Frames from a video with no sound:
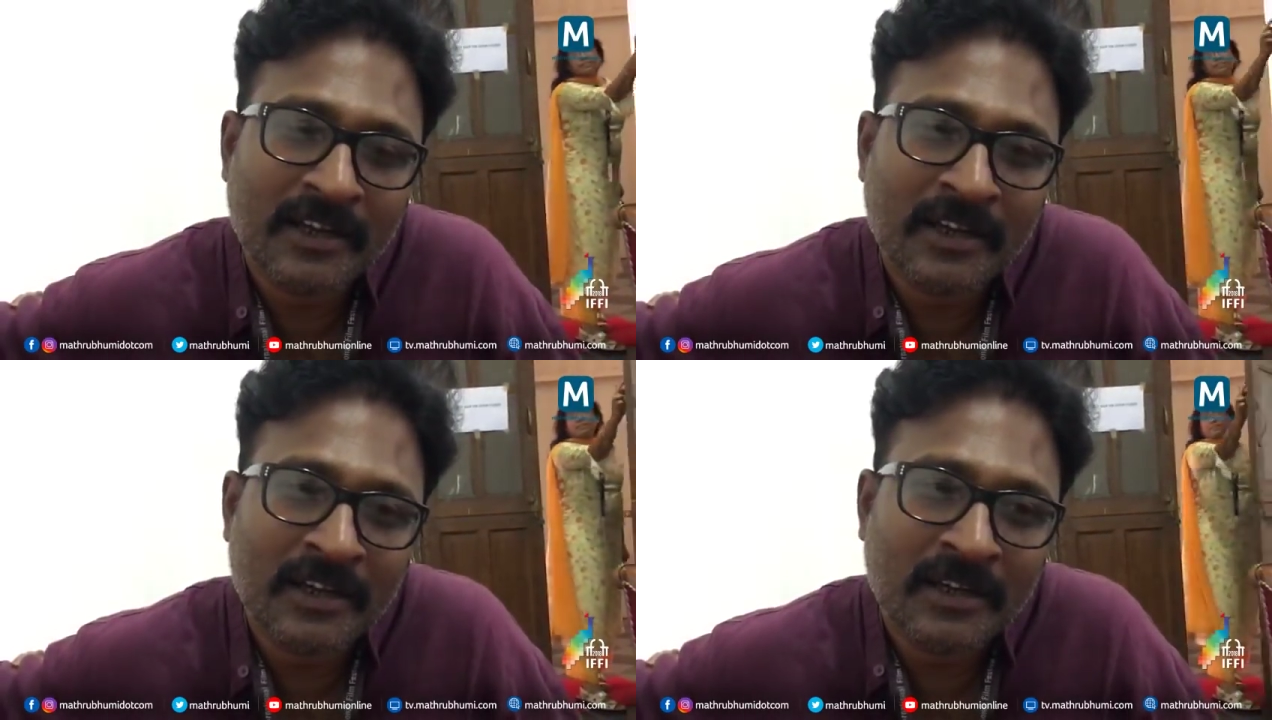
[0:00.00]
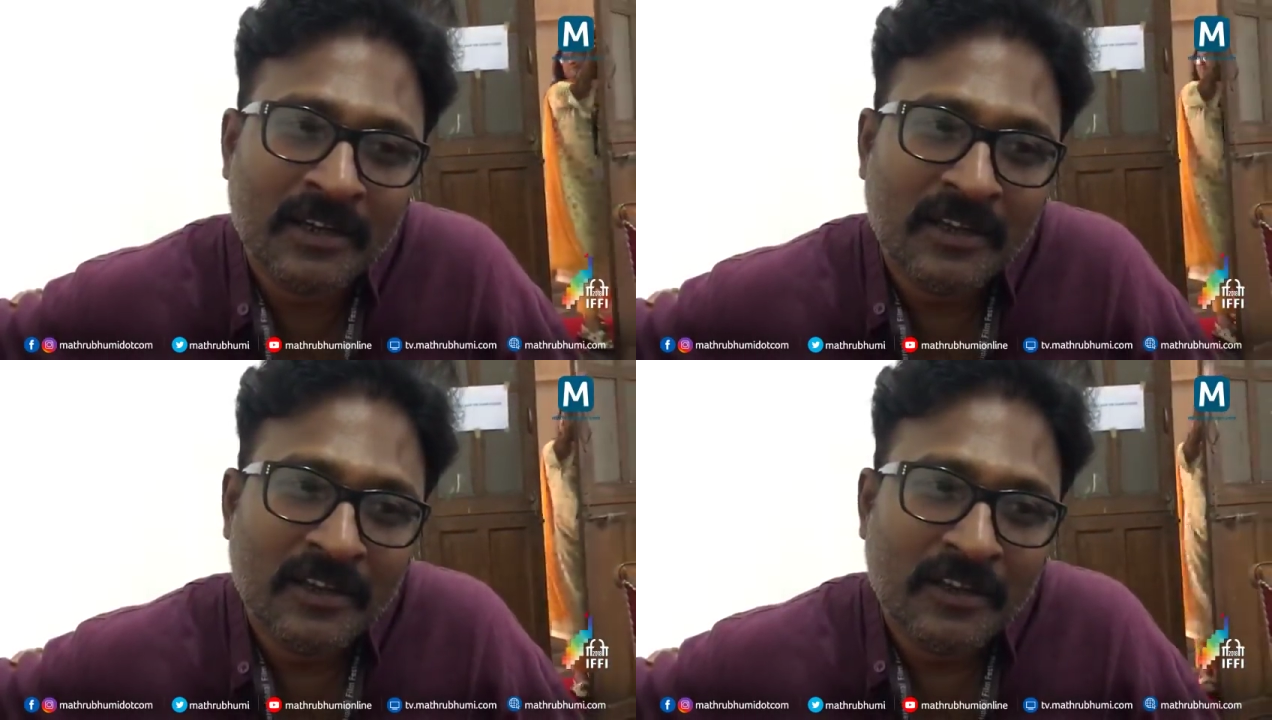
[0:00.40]
a
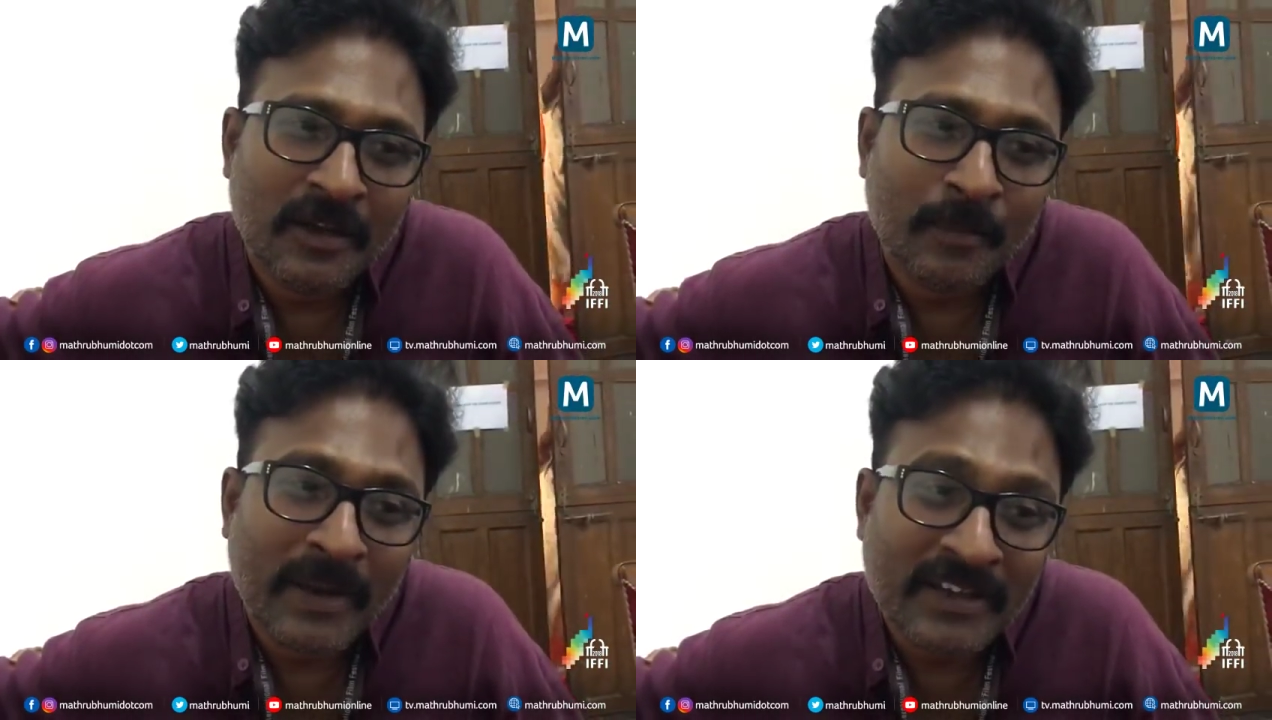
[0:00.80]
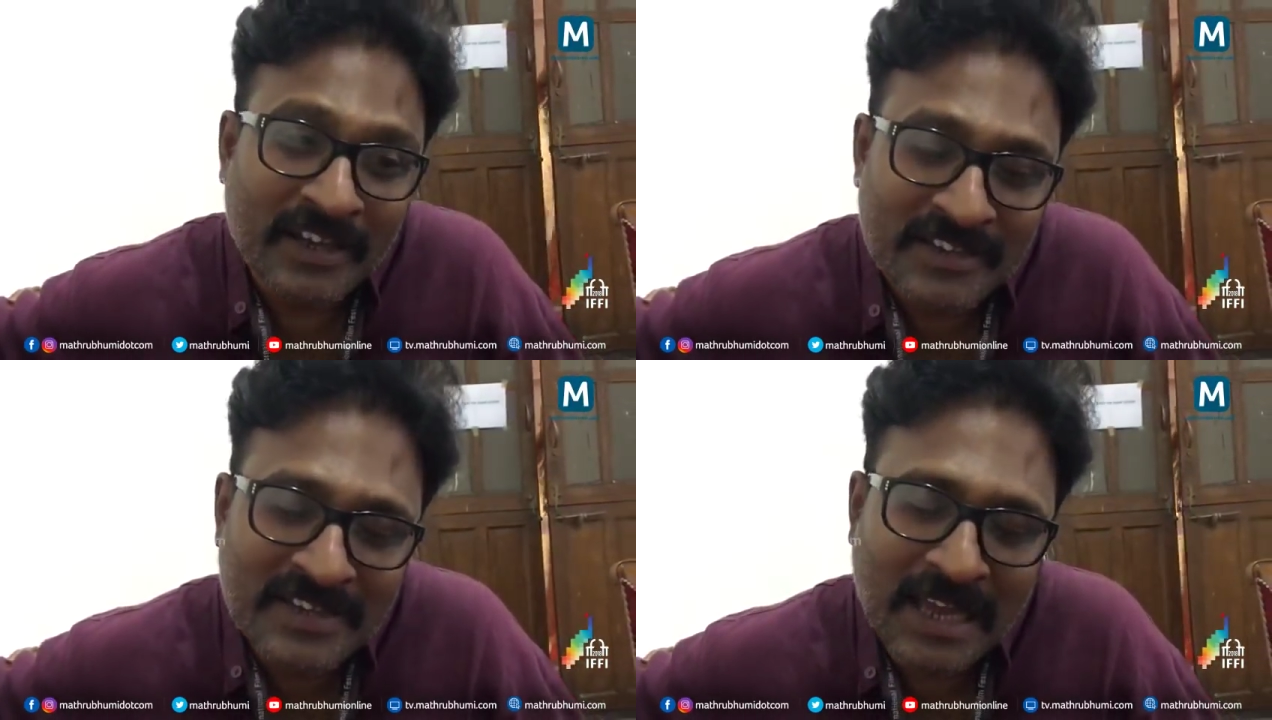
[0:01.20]

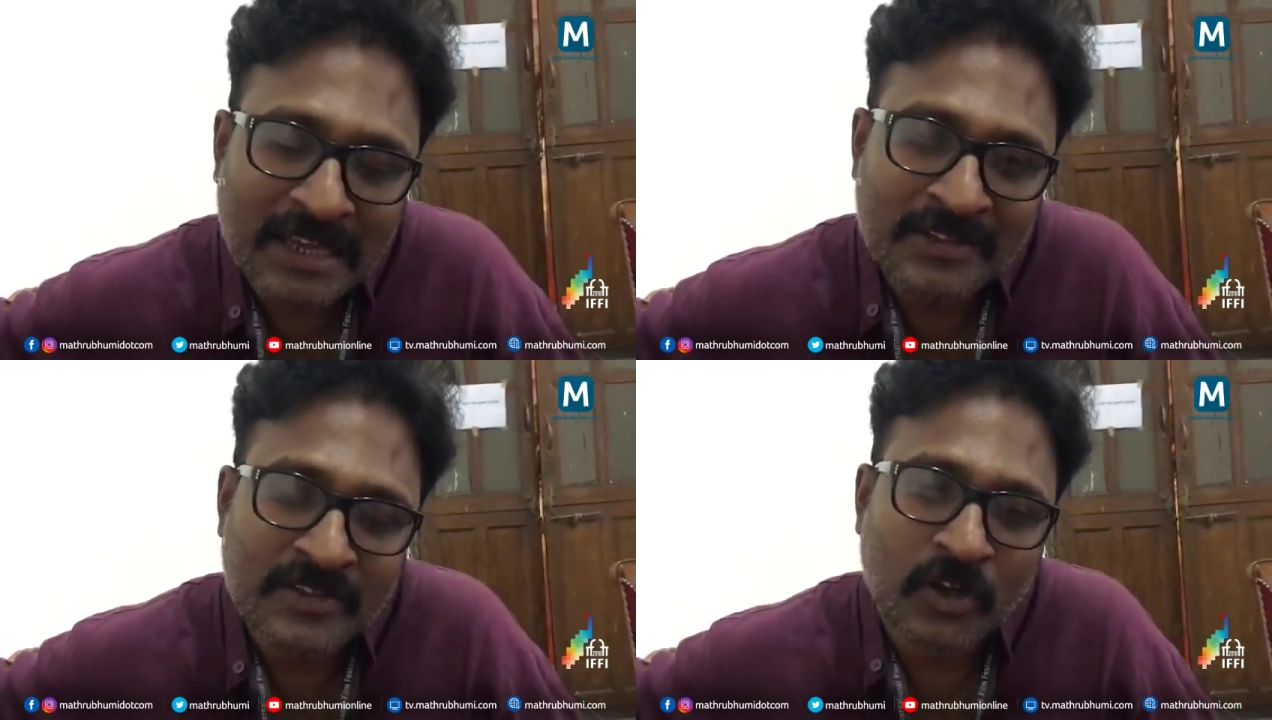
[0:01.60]
mentally challenged